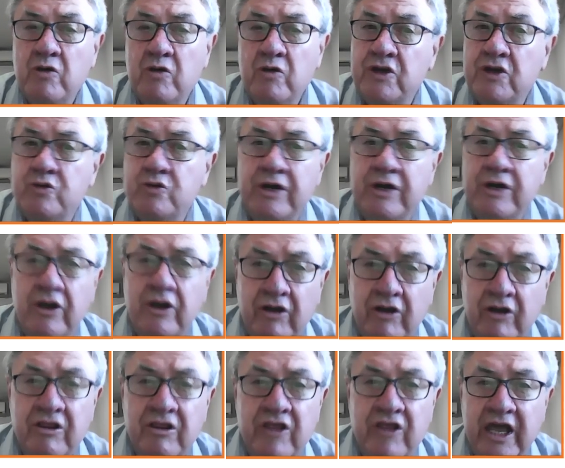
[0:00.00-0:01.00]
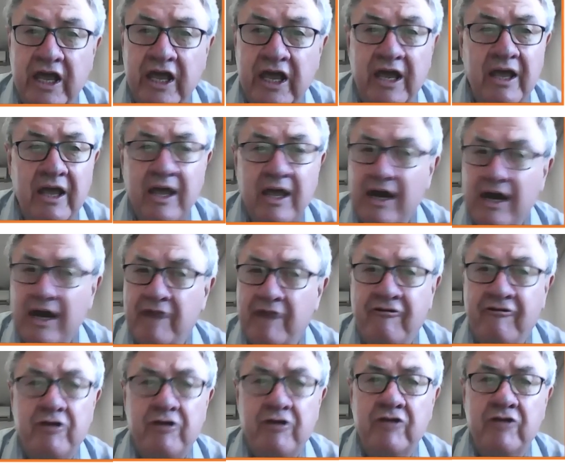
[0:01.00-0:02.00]
which were not there a
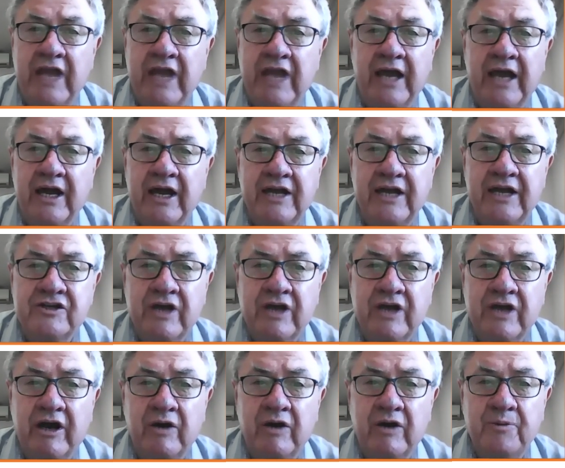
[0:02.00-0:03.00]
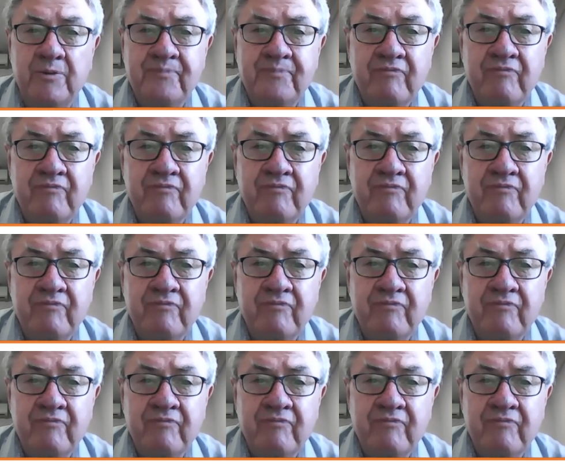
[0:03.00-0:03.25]
few decades ago.